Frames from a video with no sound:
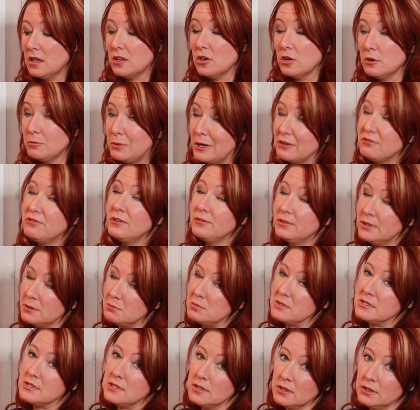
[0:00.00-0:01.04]
There are about
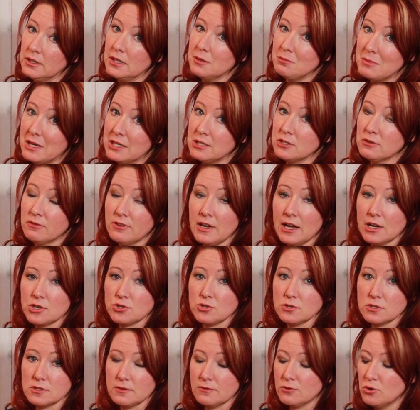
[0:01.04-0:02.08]
50 bazillion
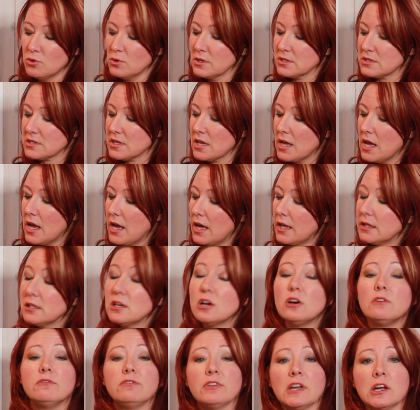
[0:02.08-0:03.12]
manufacturers of quartz, and
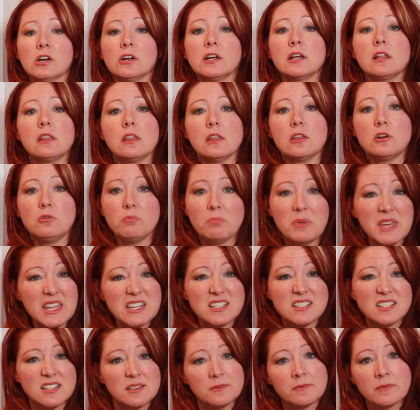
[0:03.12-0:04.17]
they all vary a little
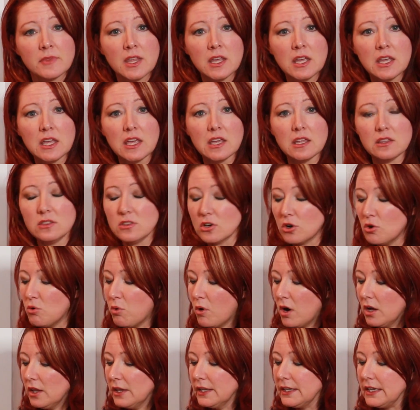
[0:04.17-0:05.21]
bit in the
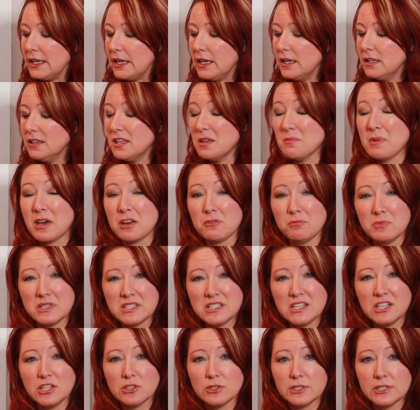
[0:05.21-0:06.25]
quality, the amount of
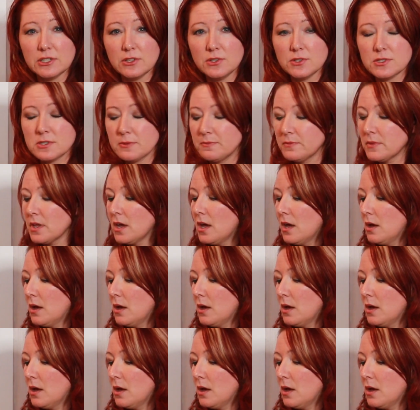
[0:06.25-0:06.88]
materials.